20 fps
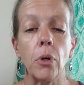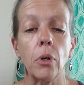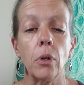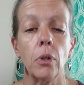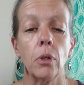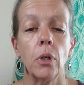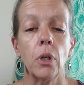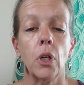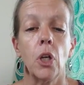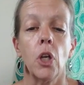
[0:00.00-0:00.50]

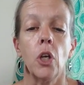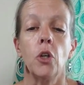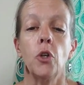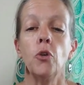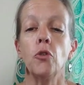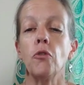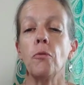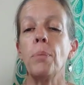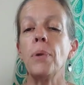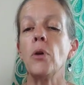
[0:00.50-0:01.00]
You'd have
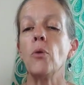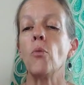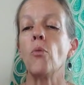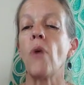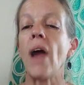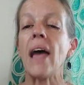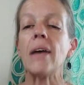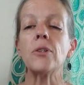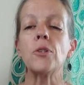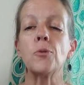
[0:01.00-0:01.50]
been
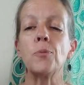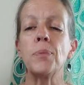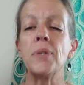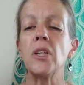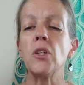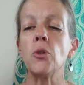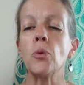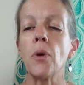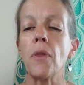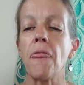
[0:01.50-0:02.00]
rasped into
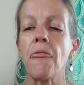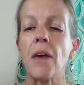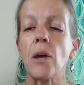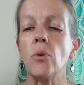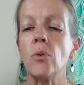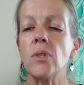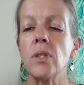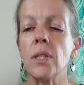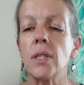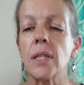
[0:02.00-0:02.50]
1,000
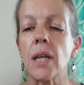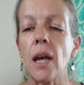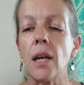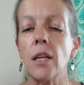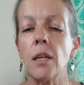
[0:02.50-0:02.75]
tiny bits,